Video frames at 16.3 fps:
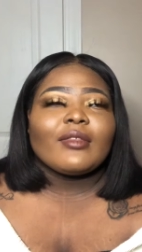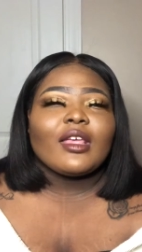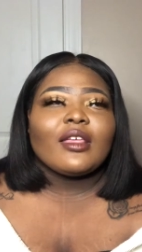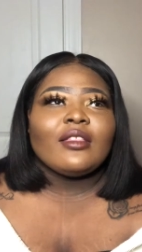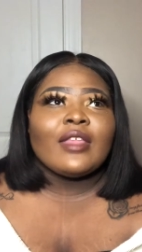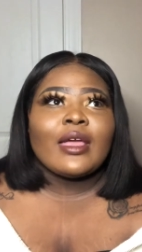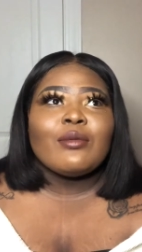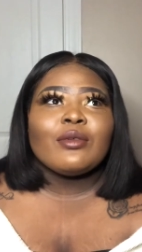
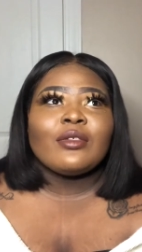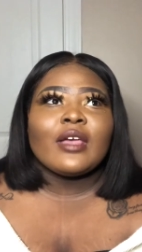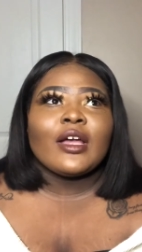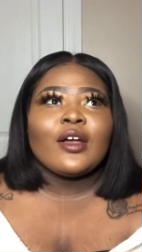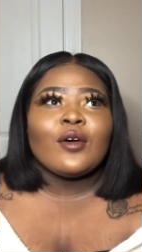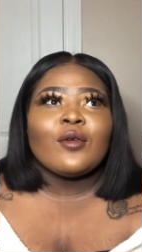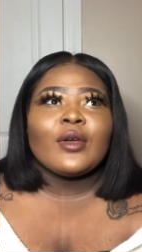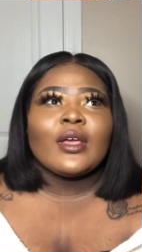they was like,
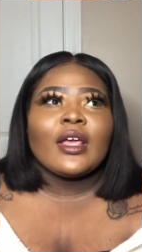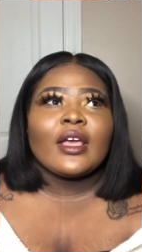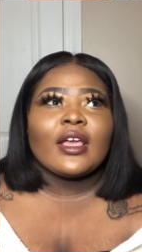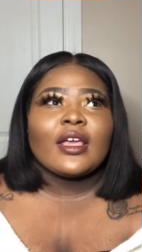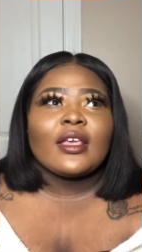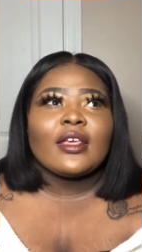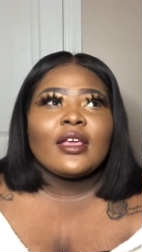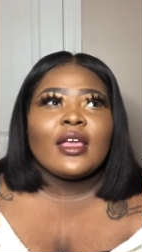
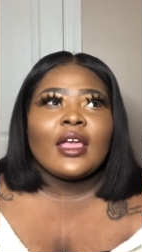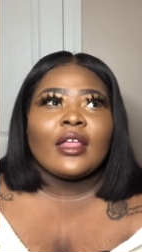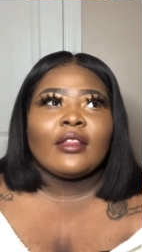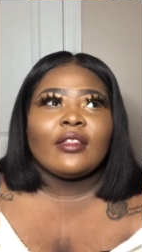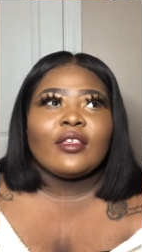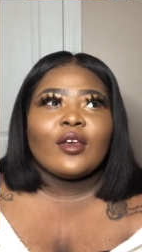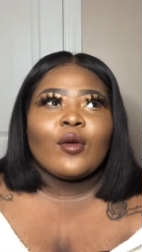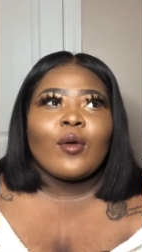okay. And
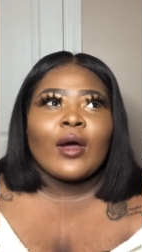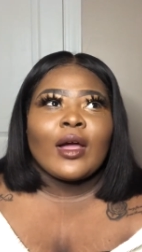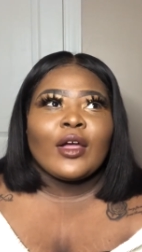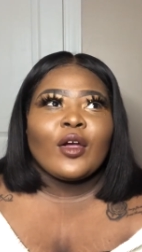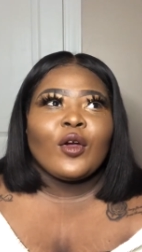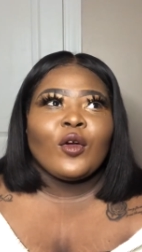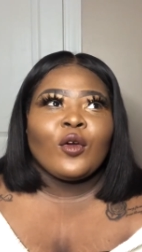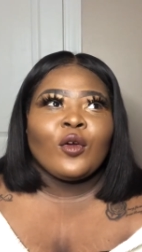so I
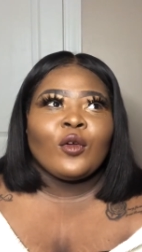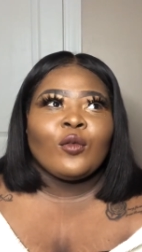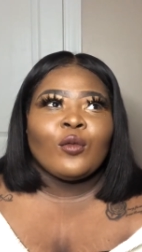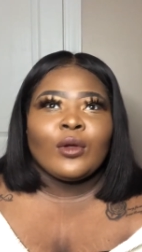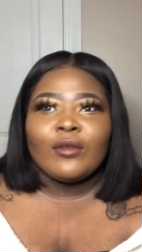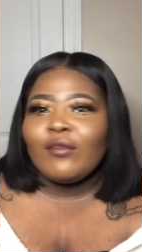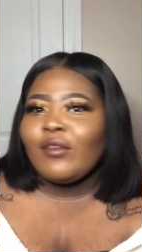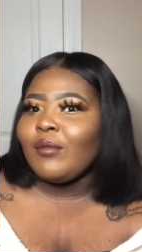heard
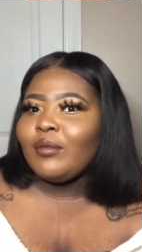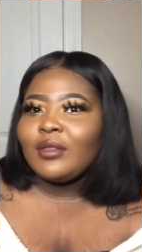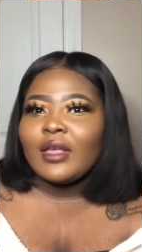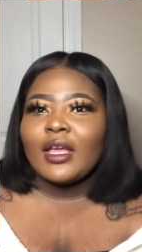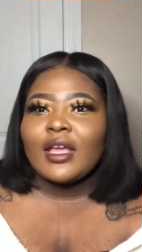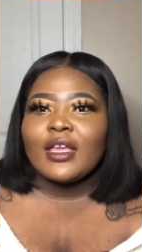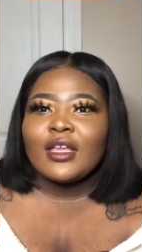one of them say,